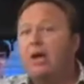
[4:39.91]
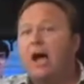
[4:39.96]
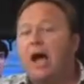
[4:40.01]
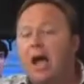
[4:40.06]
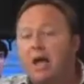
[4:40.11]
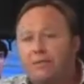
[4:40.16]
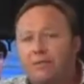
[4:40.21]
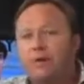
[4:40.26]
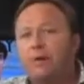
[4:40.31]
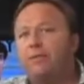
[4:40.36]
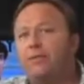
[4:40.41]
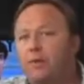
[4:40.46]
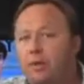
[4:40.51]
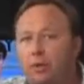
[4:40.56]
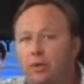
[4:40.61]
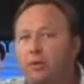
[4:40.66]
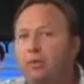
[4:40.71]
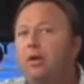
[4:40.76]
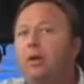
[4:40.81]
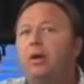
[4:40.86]
I've
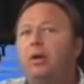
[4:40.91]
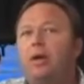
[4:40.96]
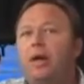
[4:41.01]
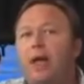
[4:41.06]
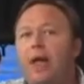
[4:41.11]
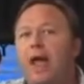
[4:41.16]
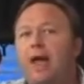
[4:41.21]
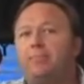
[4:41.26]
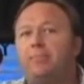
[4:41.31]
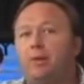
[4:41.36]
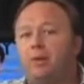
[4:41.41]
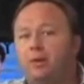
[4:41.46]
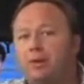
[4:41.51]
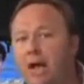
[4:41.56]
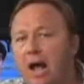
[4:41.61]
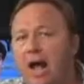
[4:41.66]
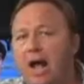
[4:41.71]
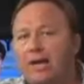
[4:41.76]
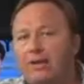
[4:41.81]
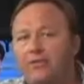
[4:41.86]
interviewed Admiral
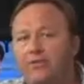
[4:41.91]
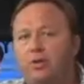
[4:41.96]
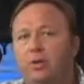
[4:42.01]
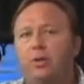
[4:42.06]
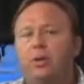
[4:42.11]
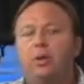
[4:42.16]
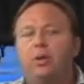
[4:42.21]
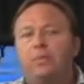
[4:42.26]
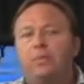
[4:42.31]
Geist,